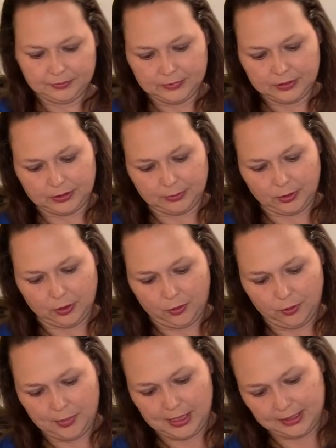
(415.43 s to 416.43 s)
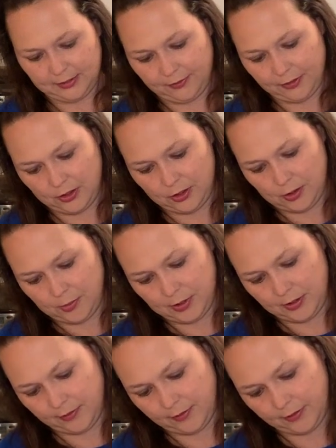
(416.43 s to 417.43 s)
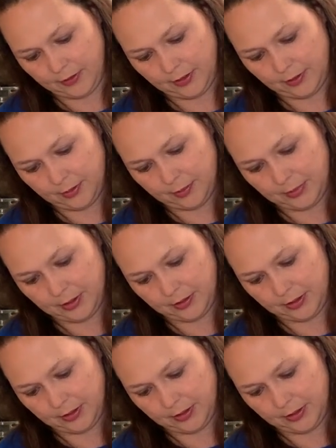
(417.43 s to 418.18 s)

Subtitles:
So I'm gonna hold back the foam, fill it with milk.